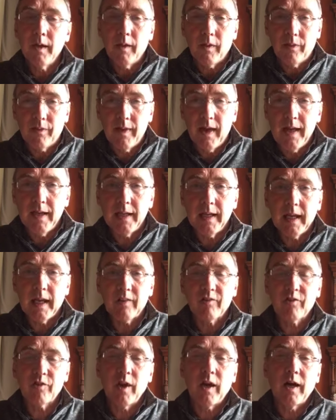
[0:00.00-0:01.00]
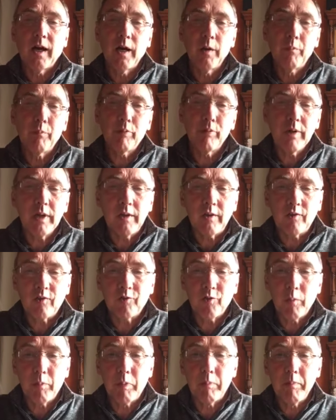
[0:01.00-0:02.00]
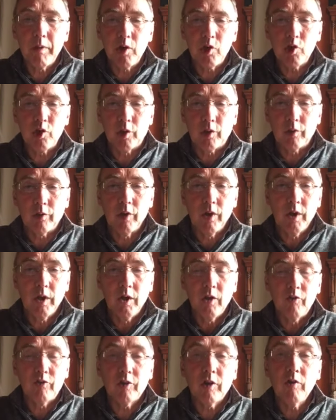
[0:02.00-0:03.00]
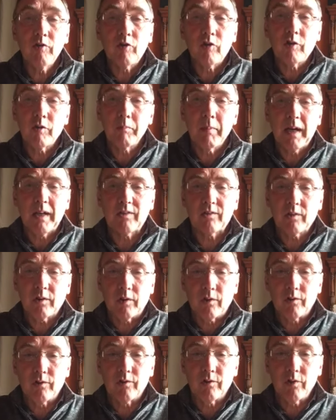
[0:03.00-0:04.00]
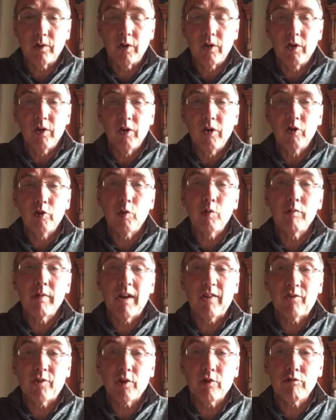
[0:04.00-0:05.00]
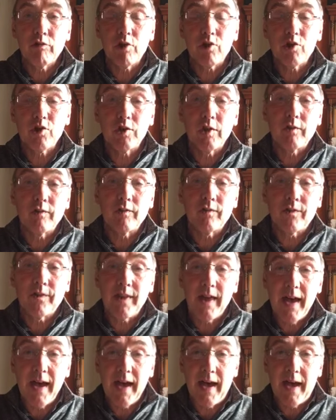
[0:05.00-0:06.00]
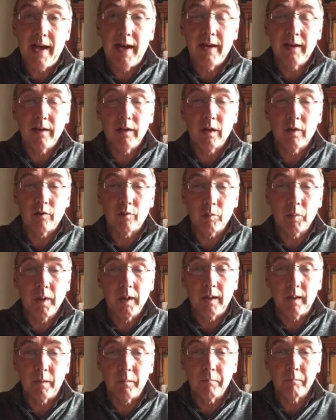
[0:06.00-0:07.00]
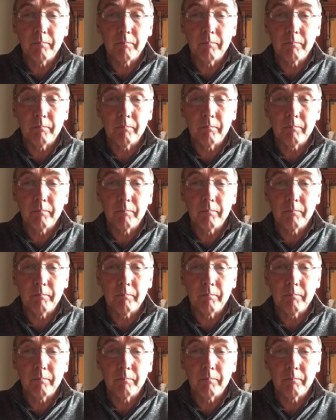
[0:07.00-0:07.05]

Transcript: Then he asked the high priest for permission to go to Damascus to arrest the Christians there as well.